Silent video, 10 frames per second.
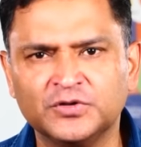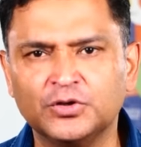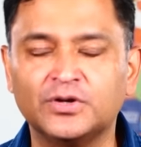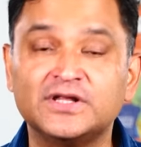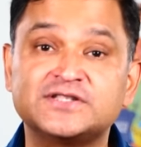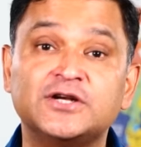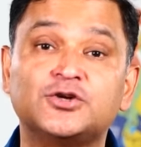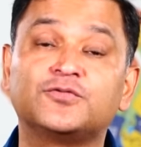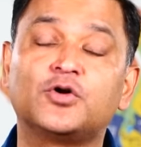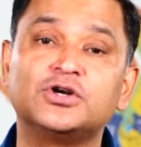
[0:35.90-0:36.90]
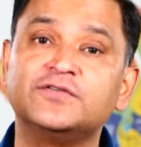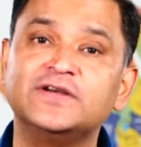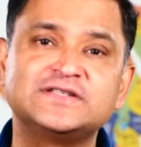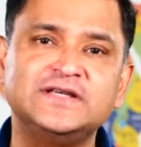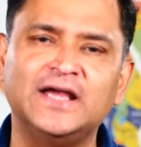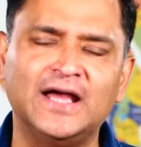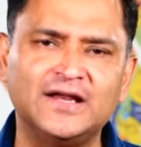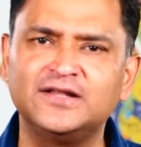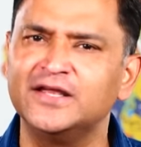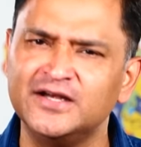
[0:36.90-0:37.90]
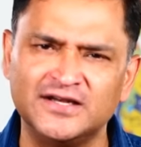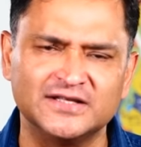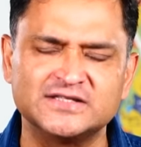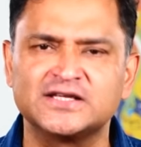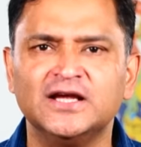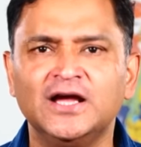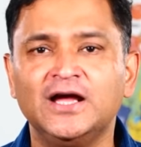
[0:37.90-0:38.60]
you know, in the center of controversy, and the Indians